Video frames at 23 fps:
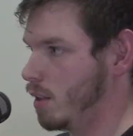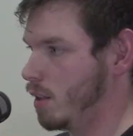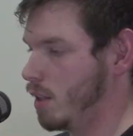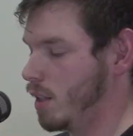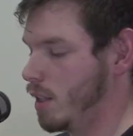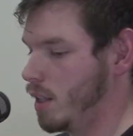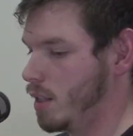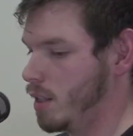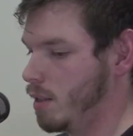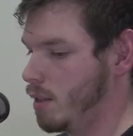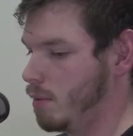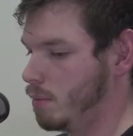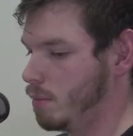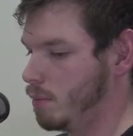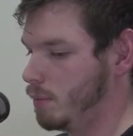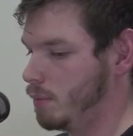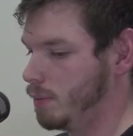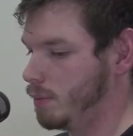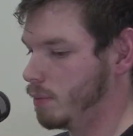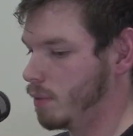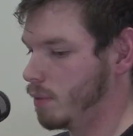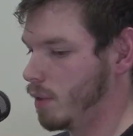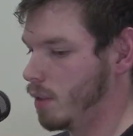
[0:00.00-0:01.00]

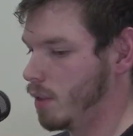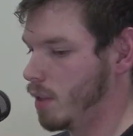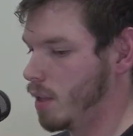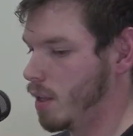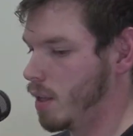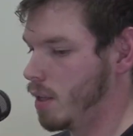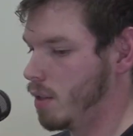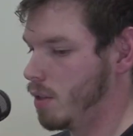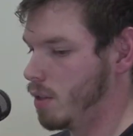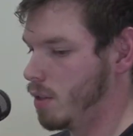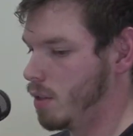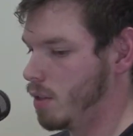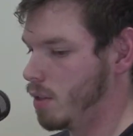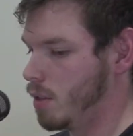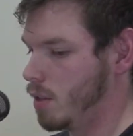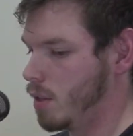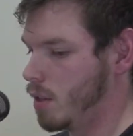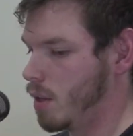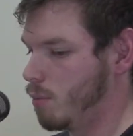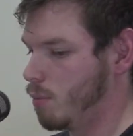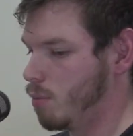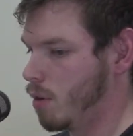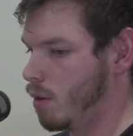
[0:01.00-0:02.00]
And
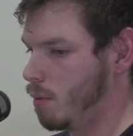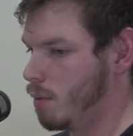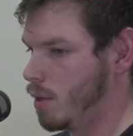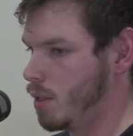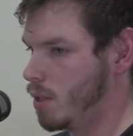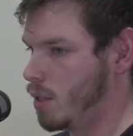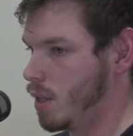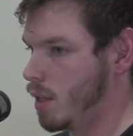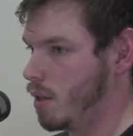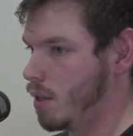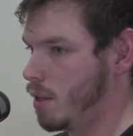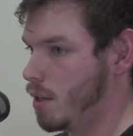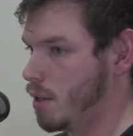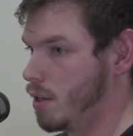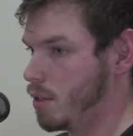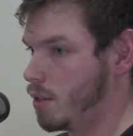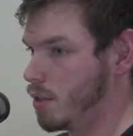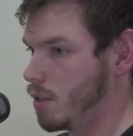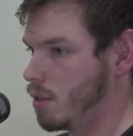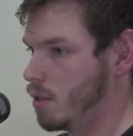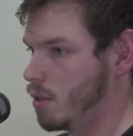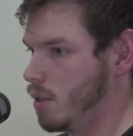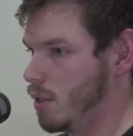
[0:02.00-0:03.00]
they'll probably see the
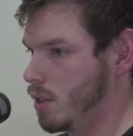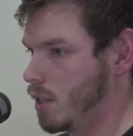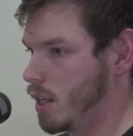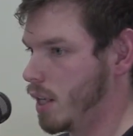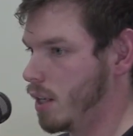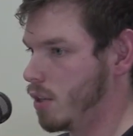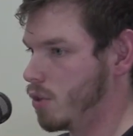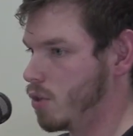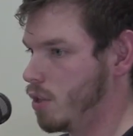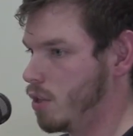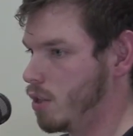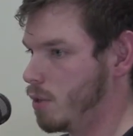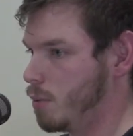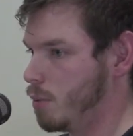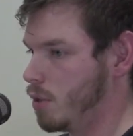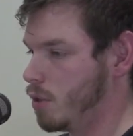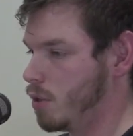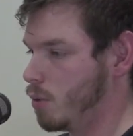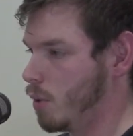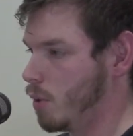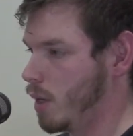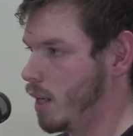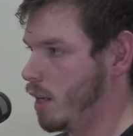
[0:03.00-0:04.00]
distinctions
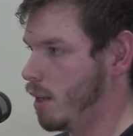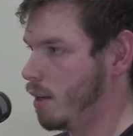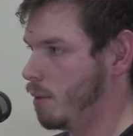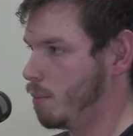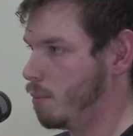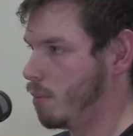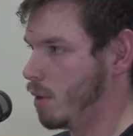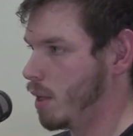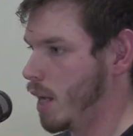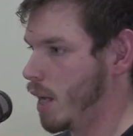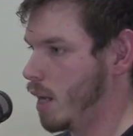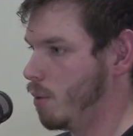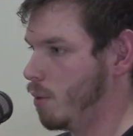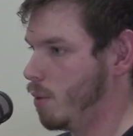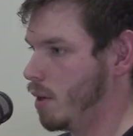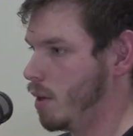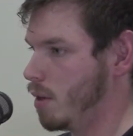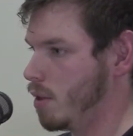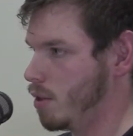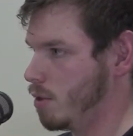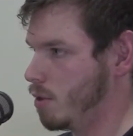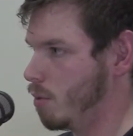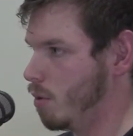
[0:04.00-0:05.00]
between playing
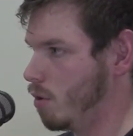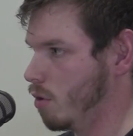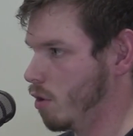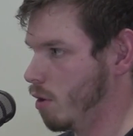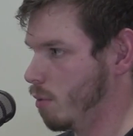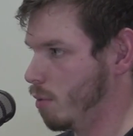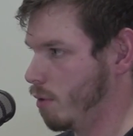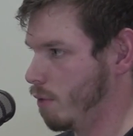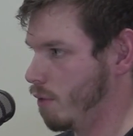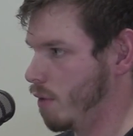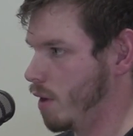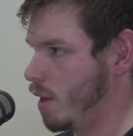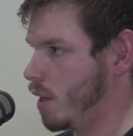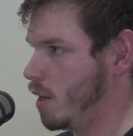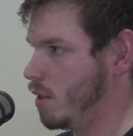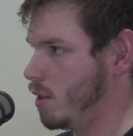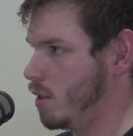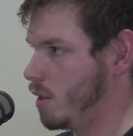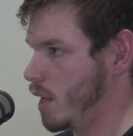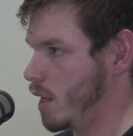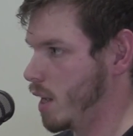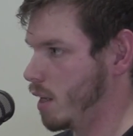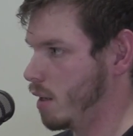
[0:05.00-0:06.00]
with a small group of
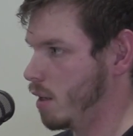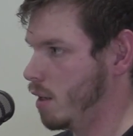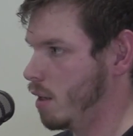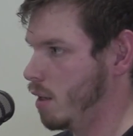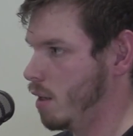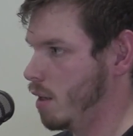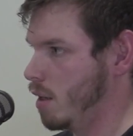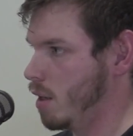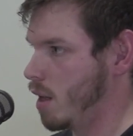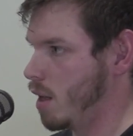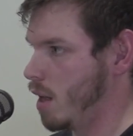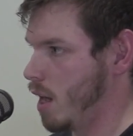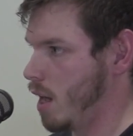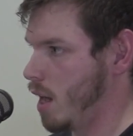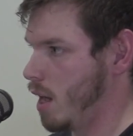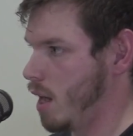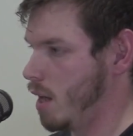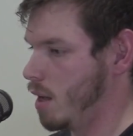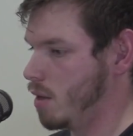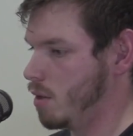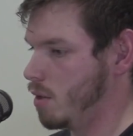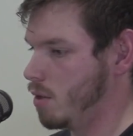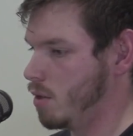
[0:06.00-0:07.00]
friends at a
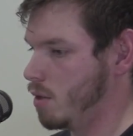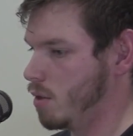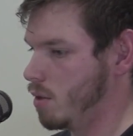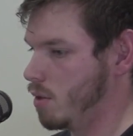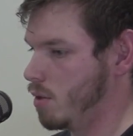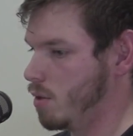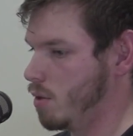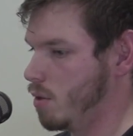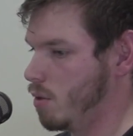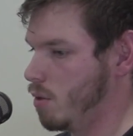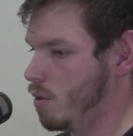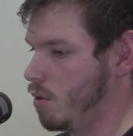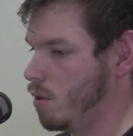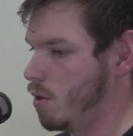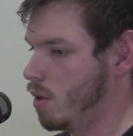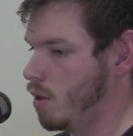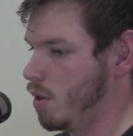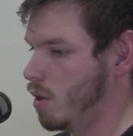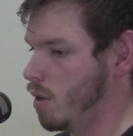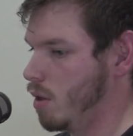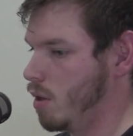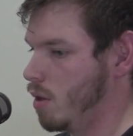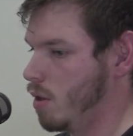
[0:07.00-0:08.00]
house to
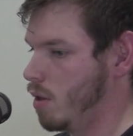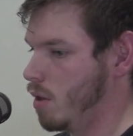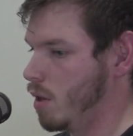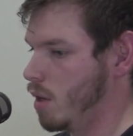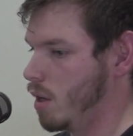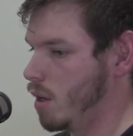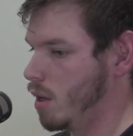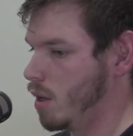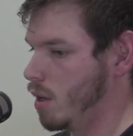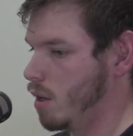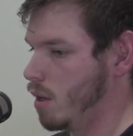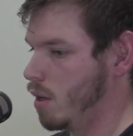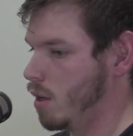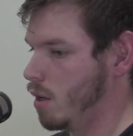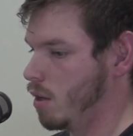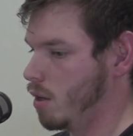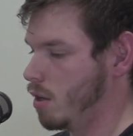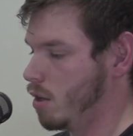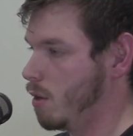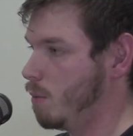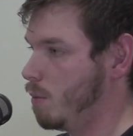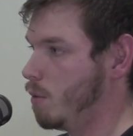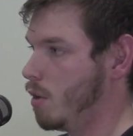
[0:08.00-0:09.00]

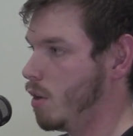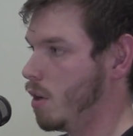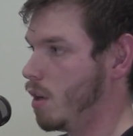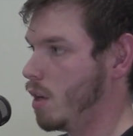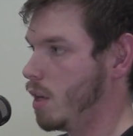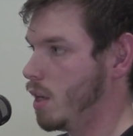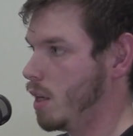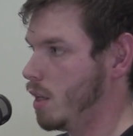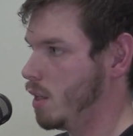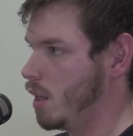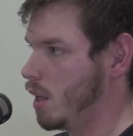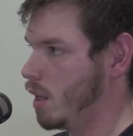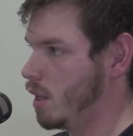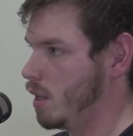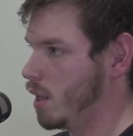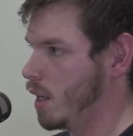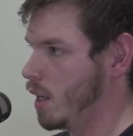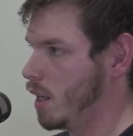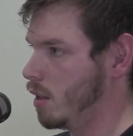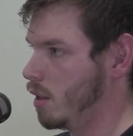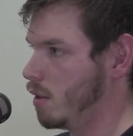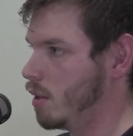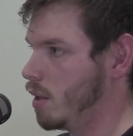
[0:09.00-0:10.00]
community
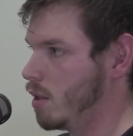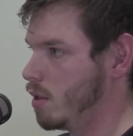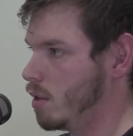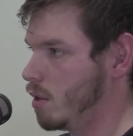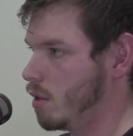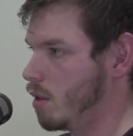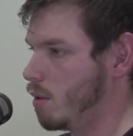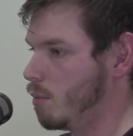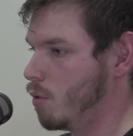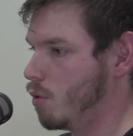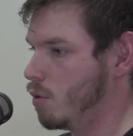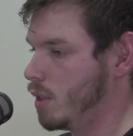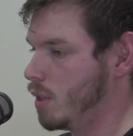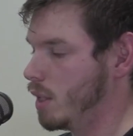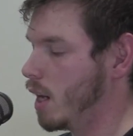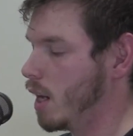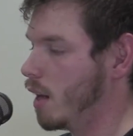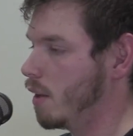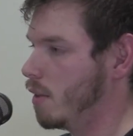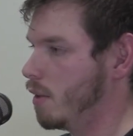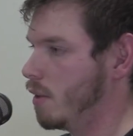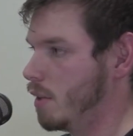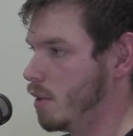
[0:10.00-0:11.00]
D&D. There's a lot more
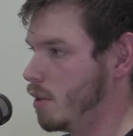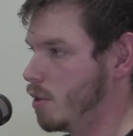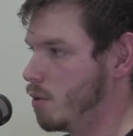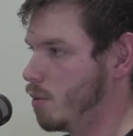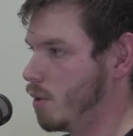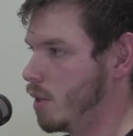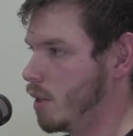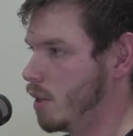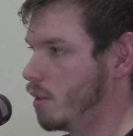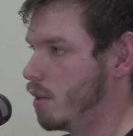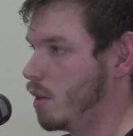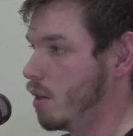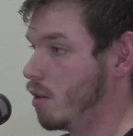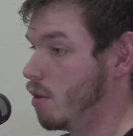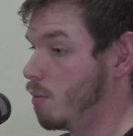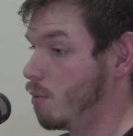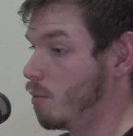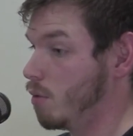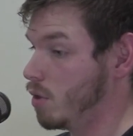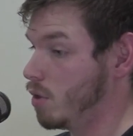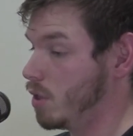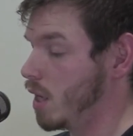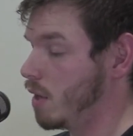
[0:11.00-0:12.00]
togetherness with it, a
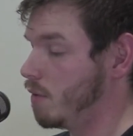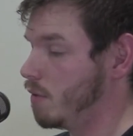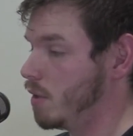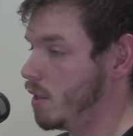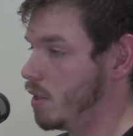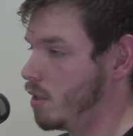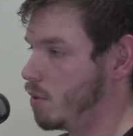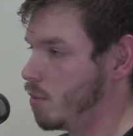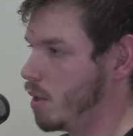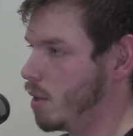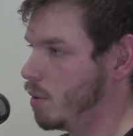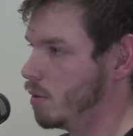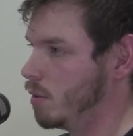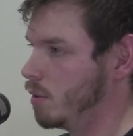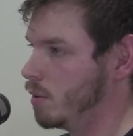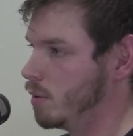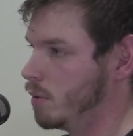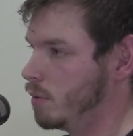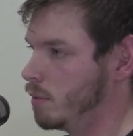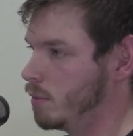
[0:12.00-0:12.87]
lot more safety as well.